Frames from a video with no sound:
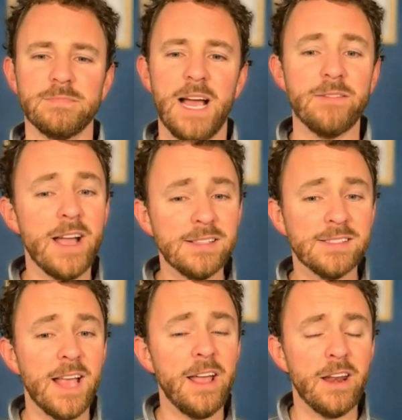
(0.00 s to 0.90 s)
I've got
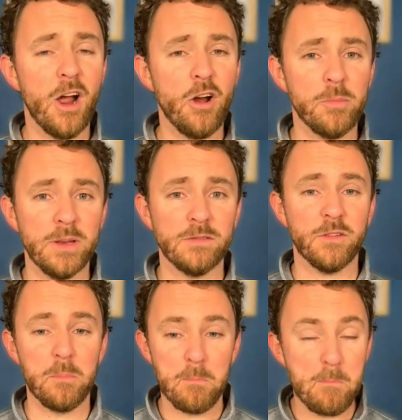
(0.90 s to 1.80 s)
Zion Harmon
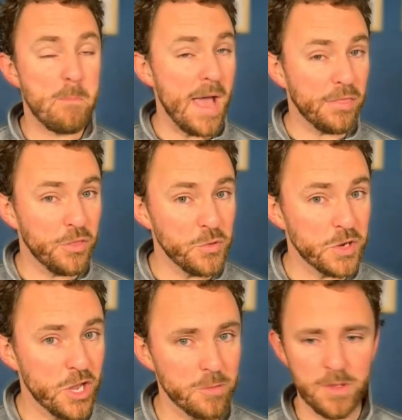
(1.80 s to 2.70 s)
from
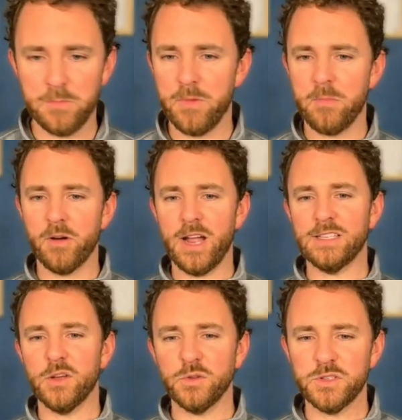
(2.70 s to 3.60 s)
Bethune-Cookman. Remember, I
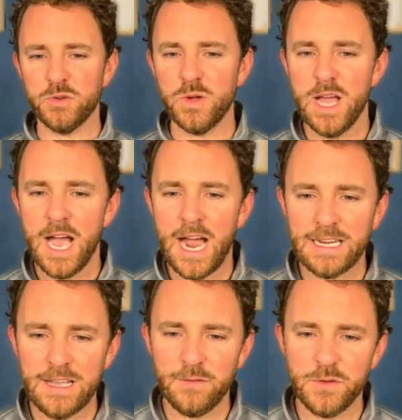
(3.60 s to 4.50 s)
told you I'd
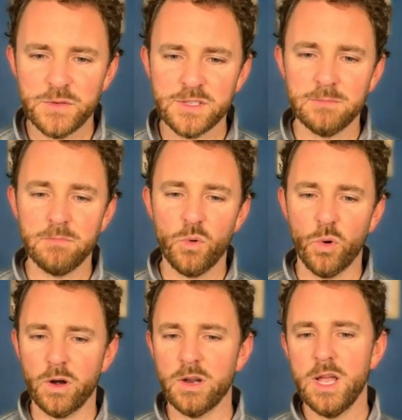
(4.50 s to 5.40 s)
give you some
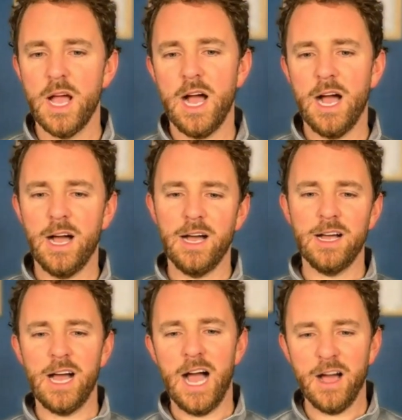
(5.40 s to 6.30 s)
more
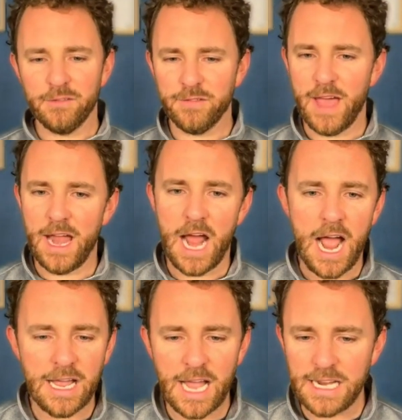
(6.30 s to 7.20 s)
of that.
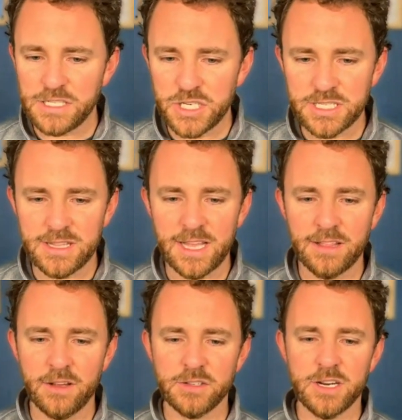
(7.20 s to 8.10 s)
I just think
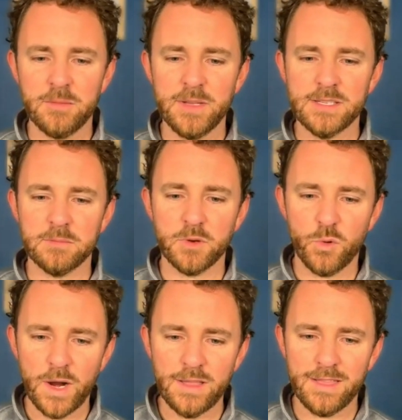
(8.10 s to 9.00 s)
there's going to be some
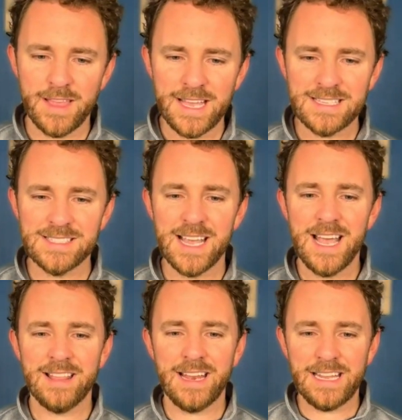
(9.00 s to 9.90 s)
great things
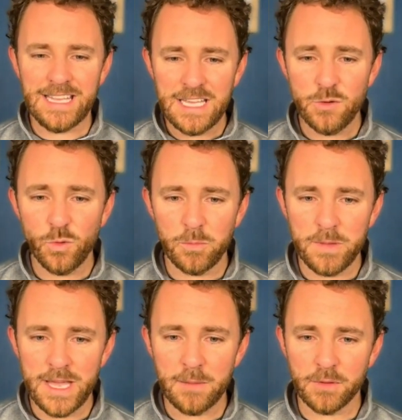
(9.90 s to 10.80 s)
that he will
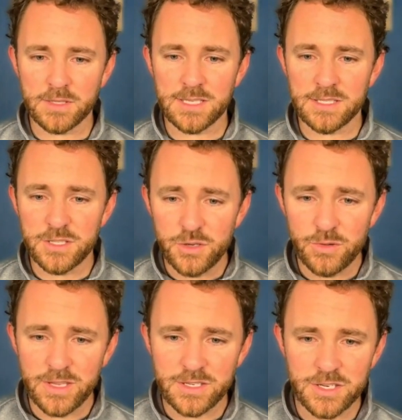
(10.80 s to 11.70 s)
be able to do
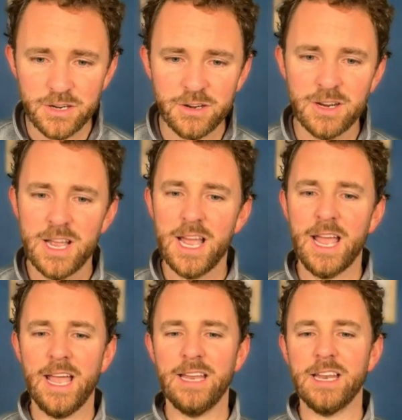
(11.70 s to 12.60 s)
this year,
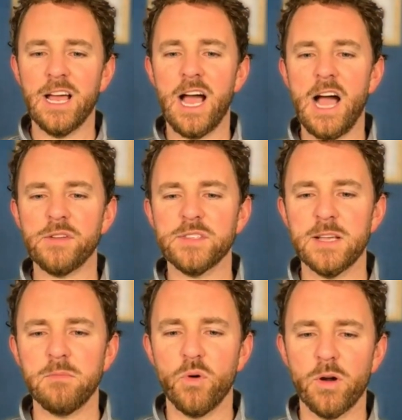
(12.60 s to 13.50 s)
and I'll say
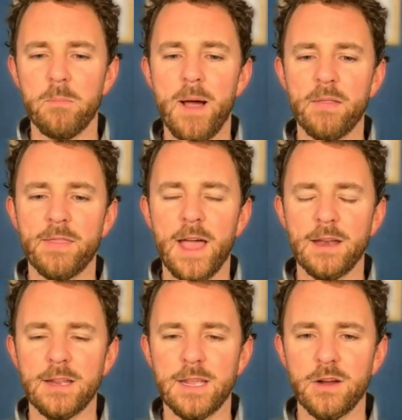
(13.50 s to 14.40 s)
more about that
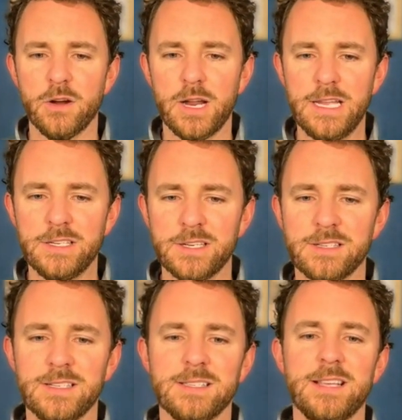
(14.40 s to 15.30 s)
here in just
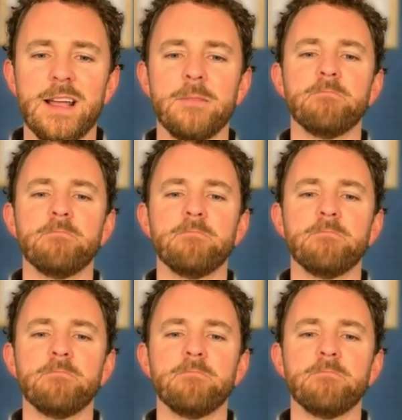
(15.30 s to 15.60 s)
a second.